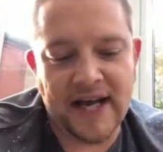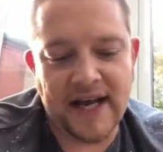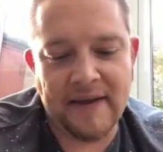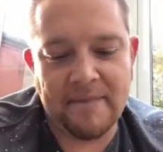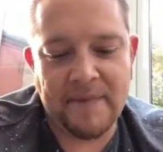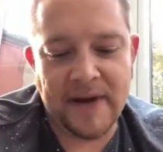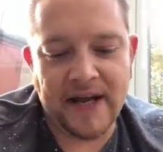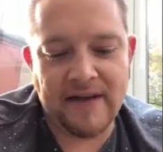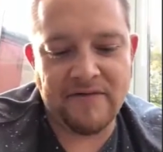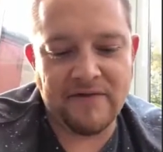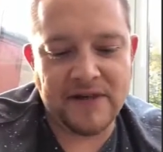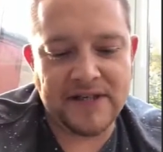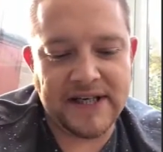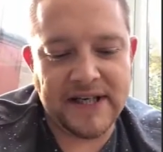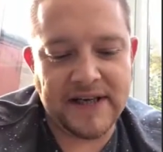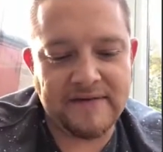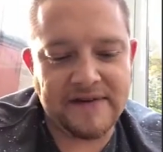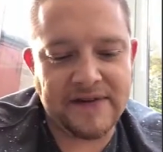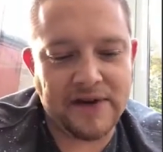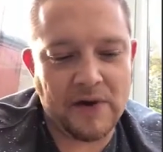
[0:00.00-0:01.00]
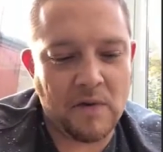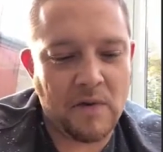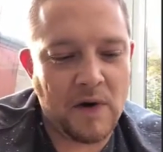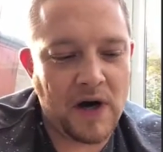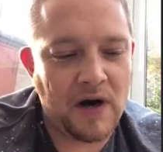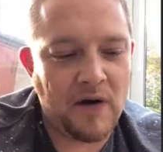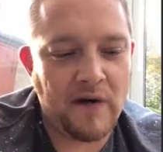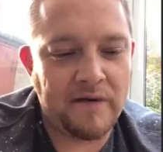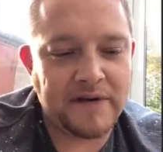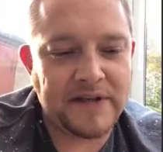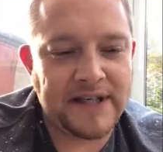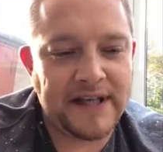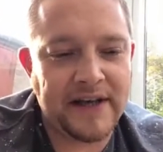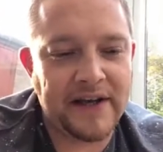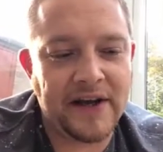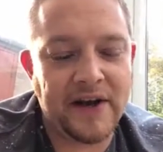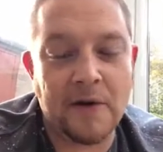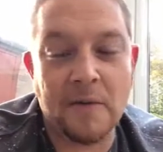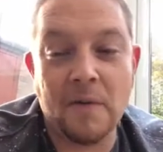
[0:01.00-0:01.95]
and it being received so well, obviously,